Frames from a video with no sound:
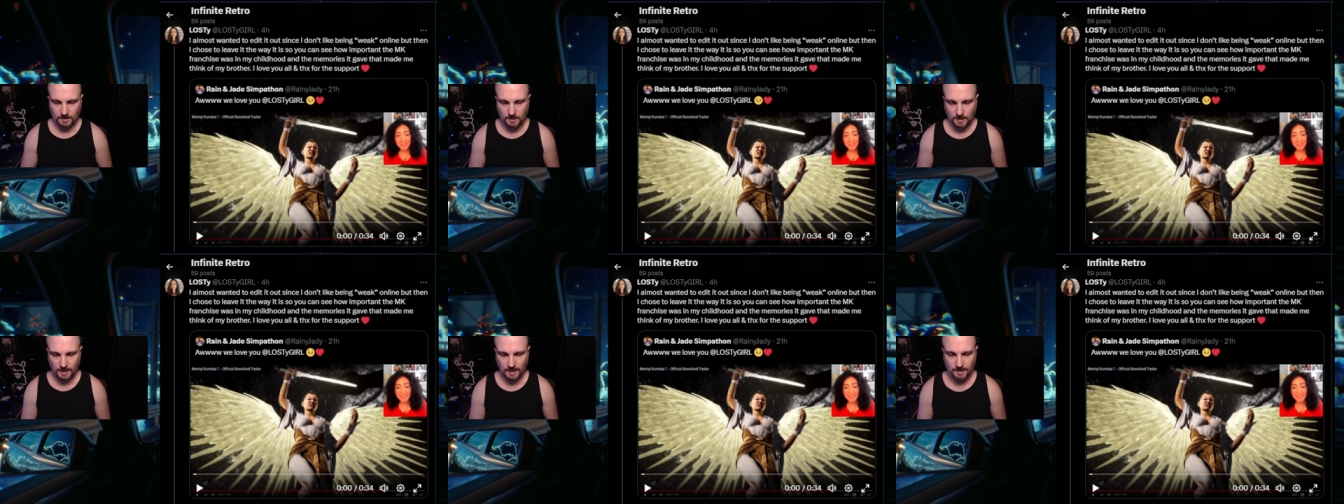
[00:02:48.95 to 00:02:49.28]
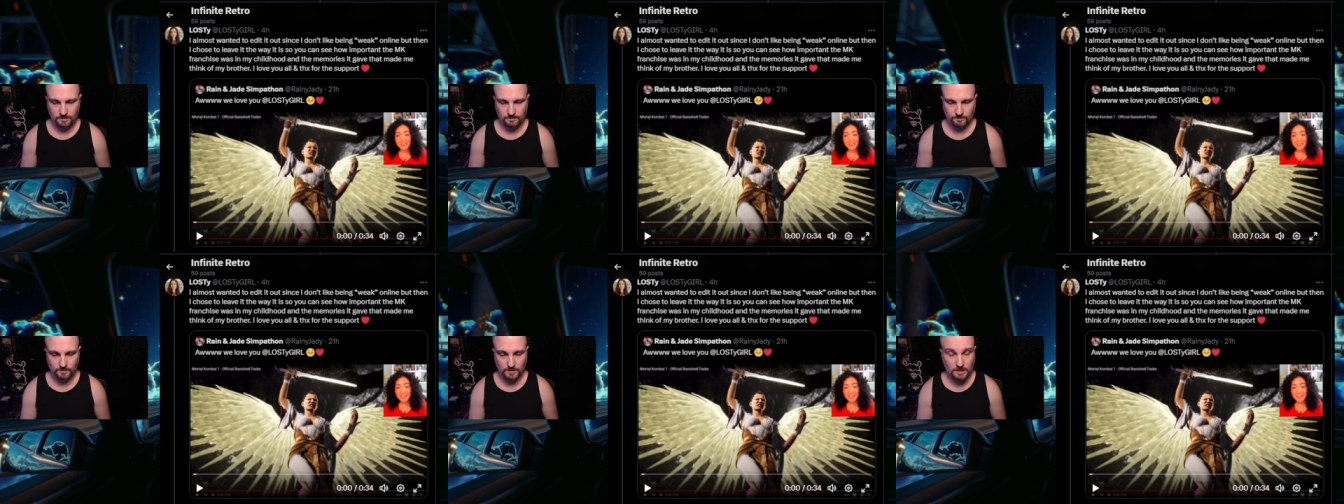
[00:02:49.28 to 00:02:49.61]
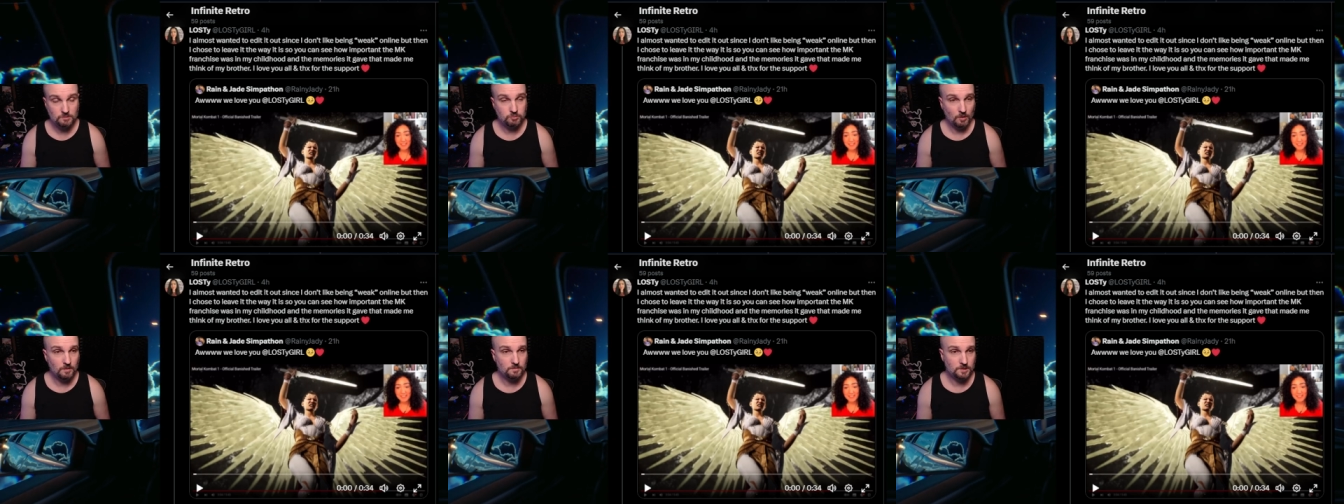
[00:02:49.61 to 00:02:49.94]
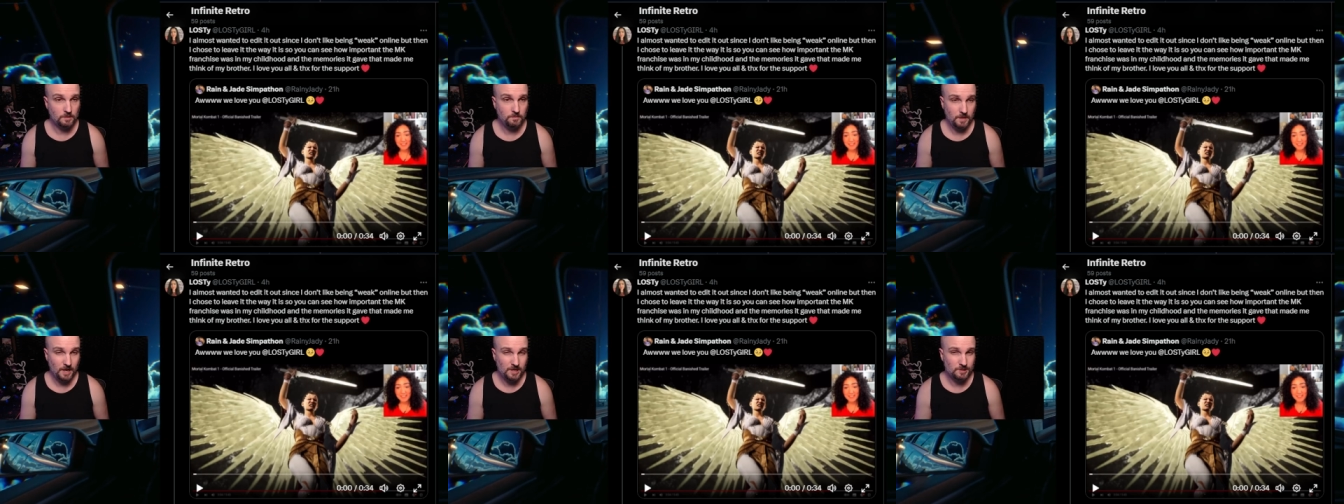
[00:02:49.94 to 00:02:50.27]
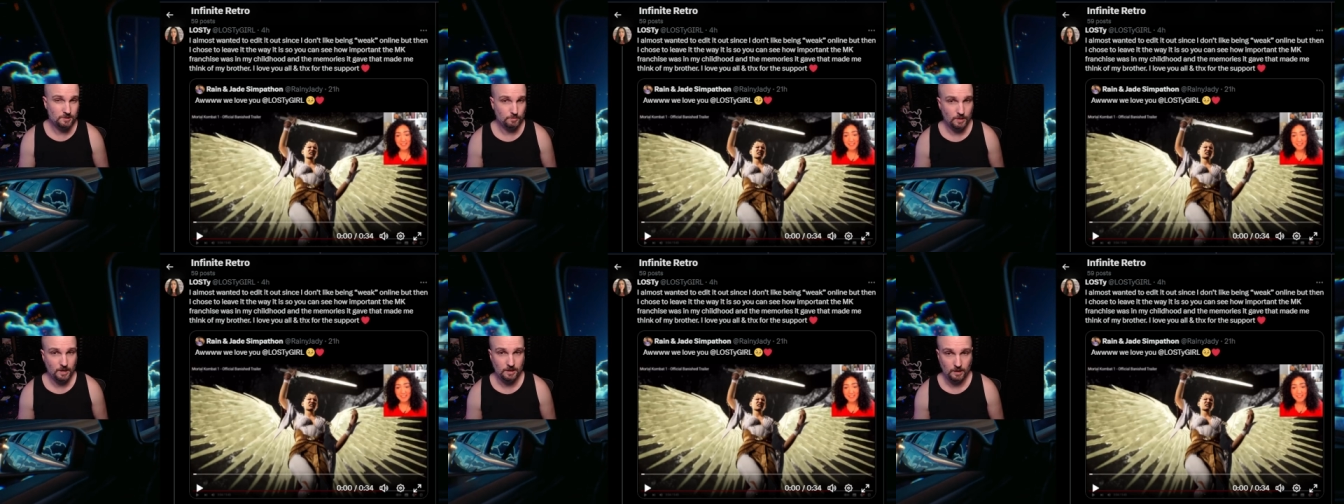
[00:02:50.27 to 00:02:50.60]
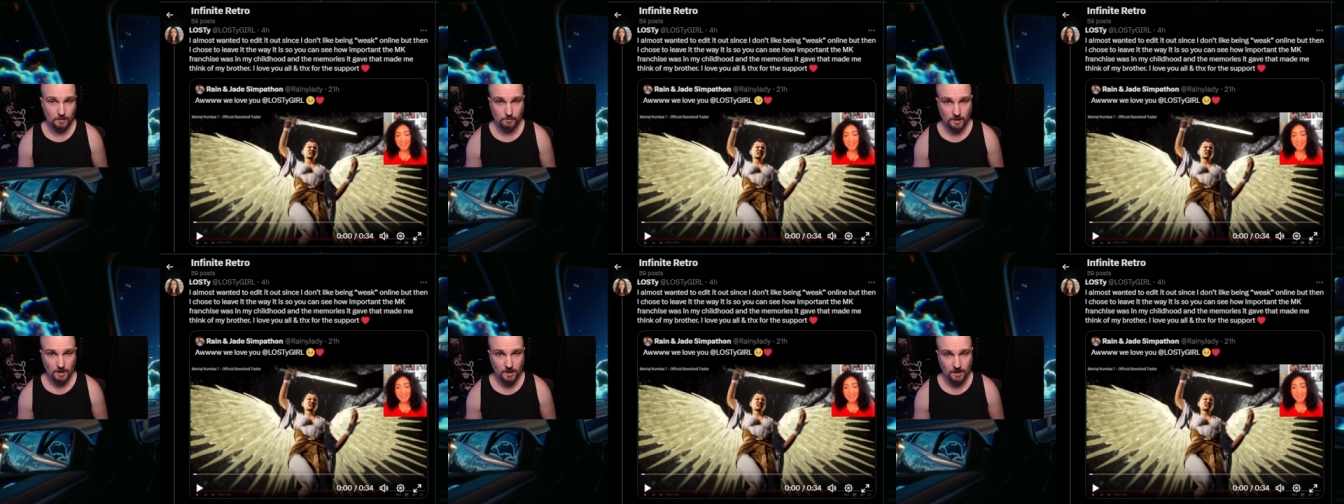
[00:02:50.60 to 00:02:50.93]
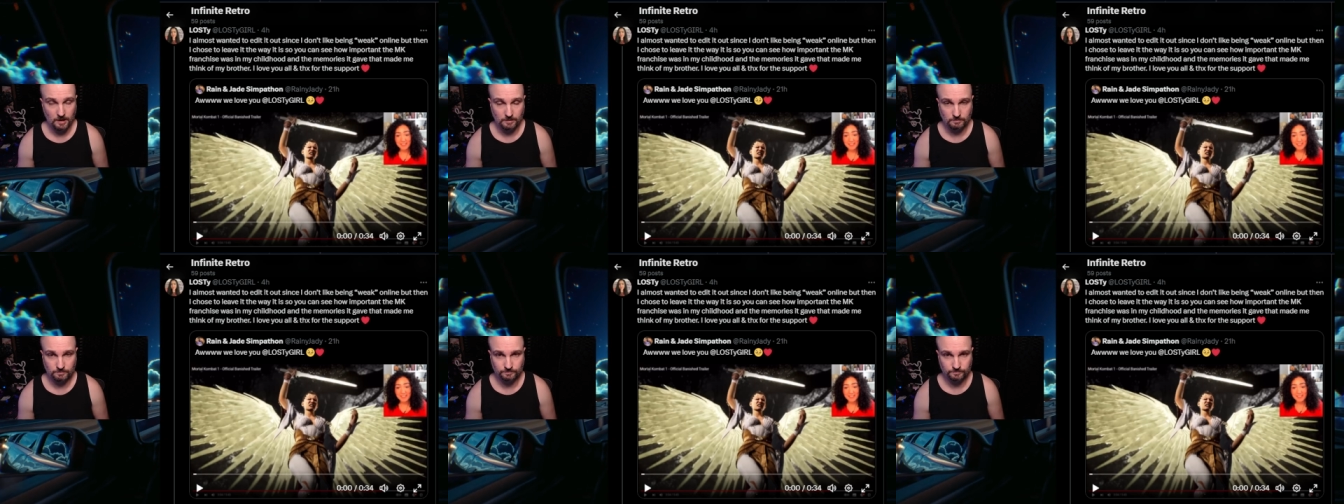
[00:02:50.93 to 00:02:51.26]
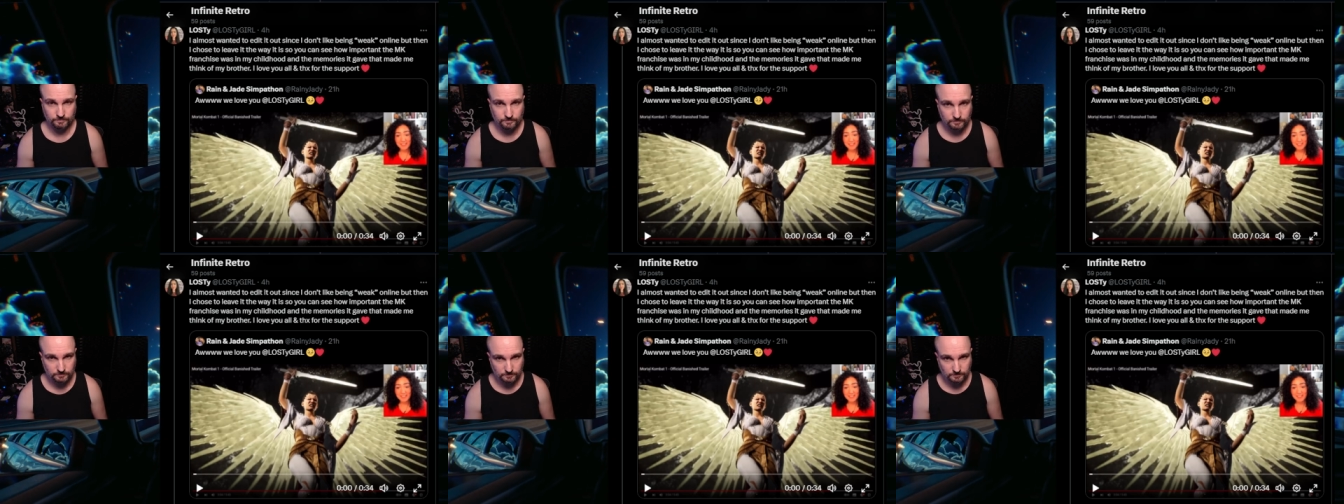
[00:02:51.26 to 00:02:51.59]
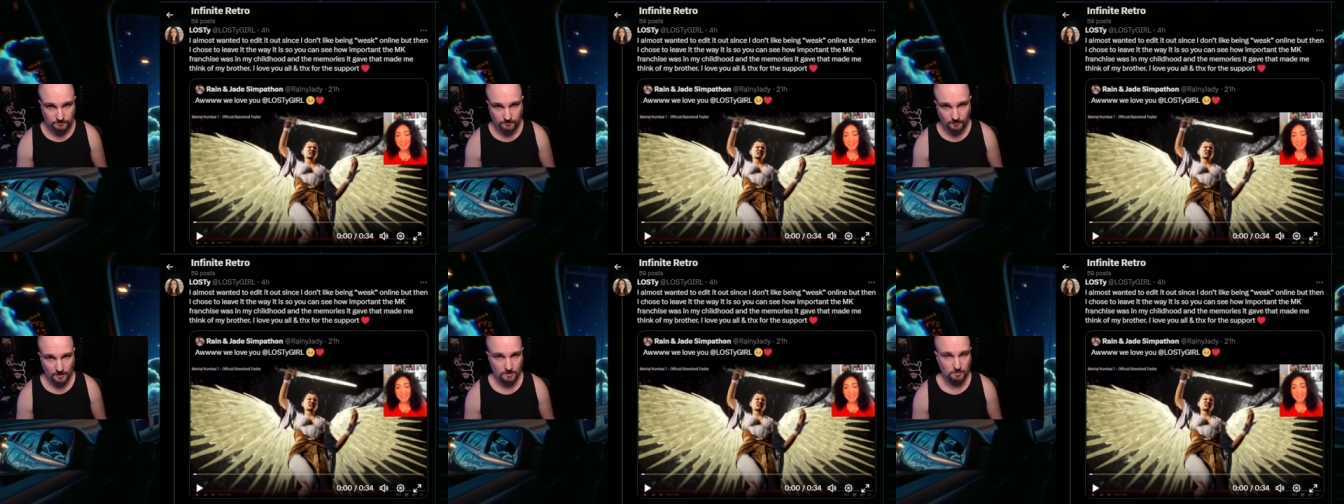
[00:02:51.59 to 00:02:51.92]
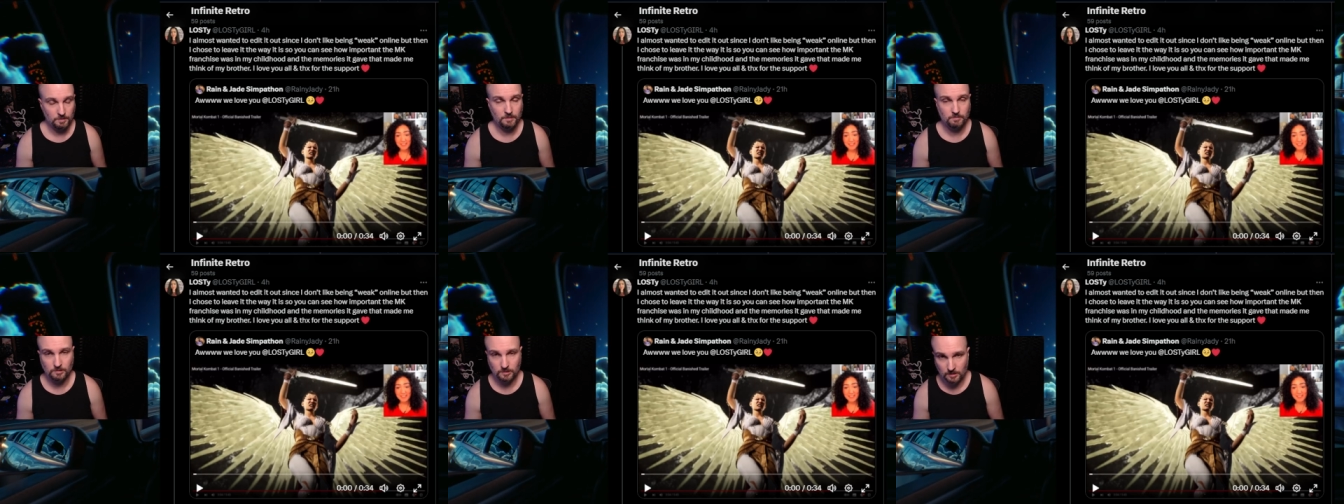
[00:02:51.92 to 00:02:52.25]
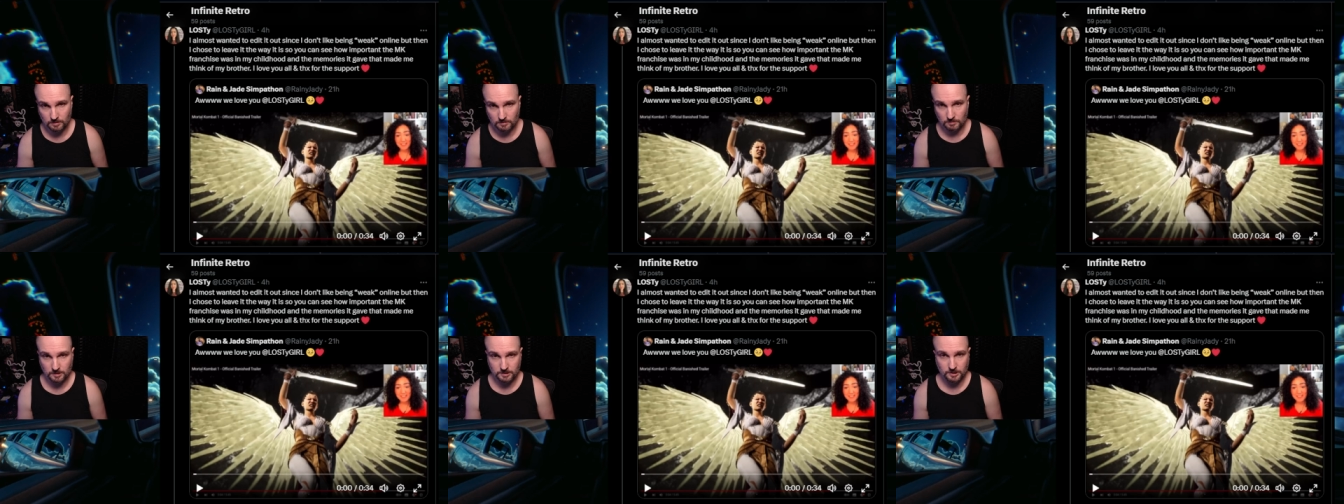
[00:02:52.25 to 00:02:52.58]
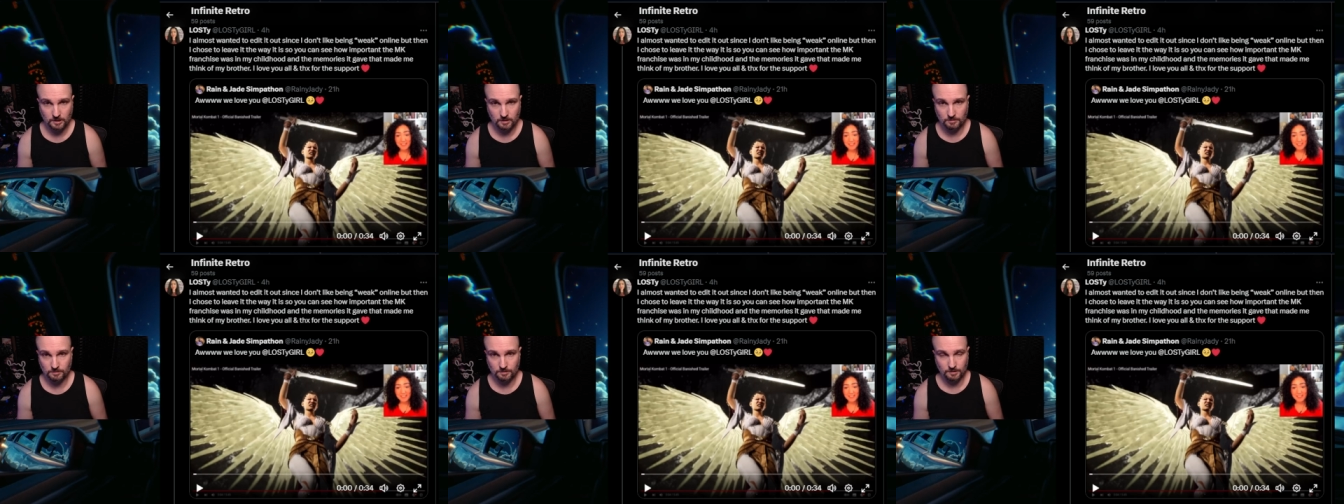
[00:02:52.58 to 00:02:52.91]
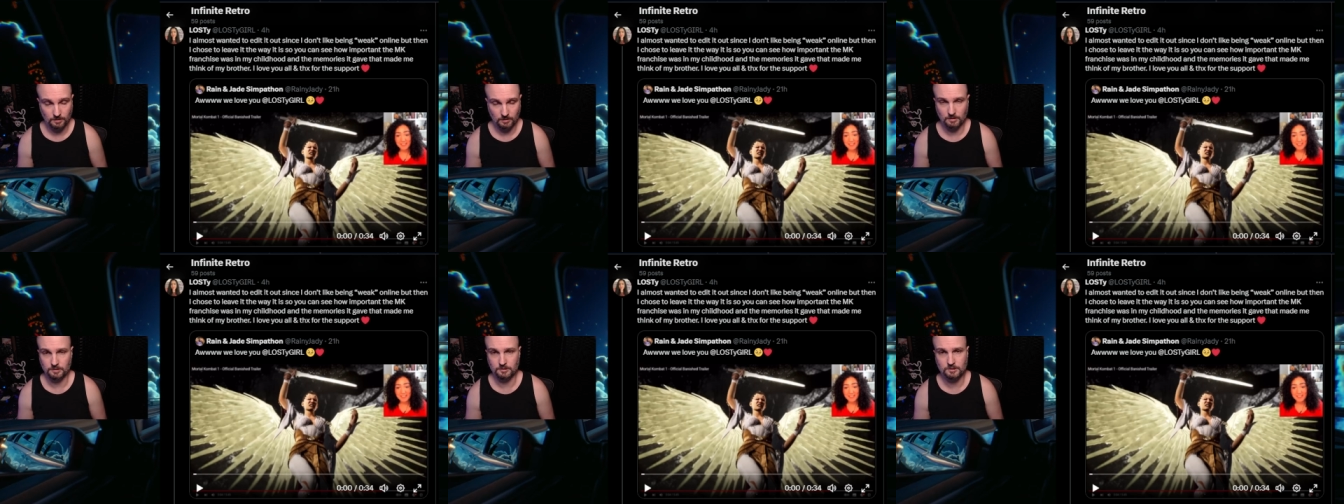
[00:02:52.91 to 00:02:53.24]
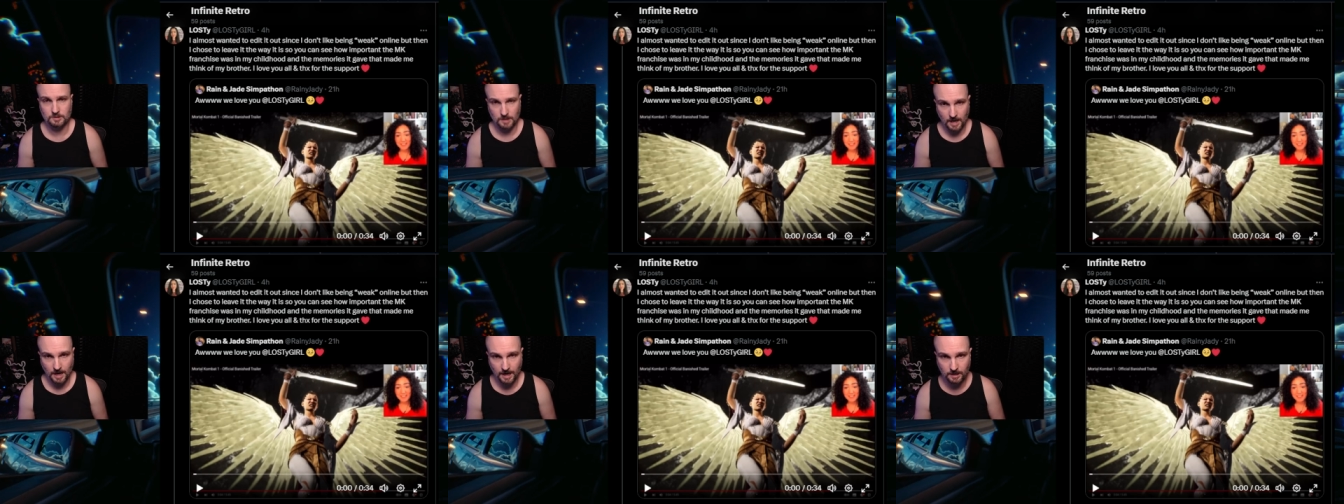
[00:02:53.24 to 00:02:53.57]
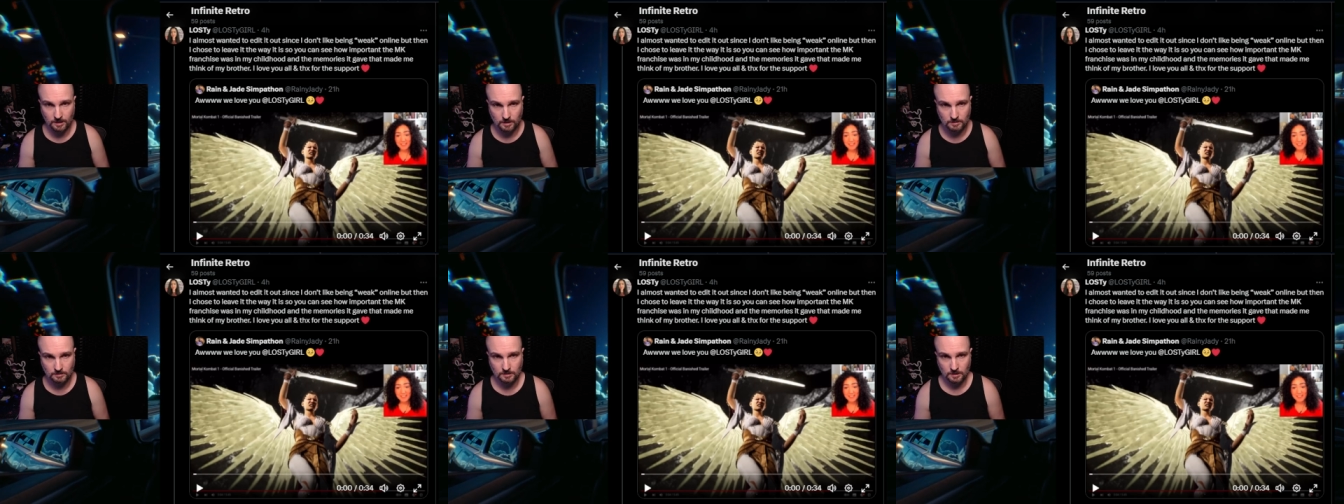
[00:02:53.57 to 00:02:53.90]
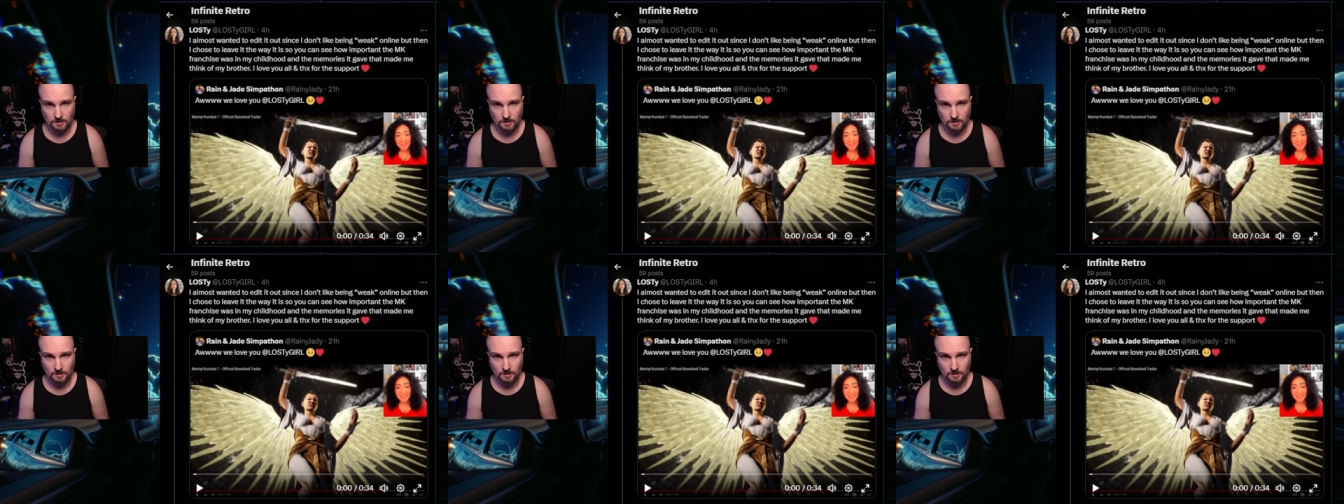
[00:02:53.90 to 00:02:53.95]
And that's why I'm so passionate about MK. You know, people come to my channel and think, "Oh, you're just a hater."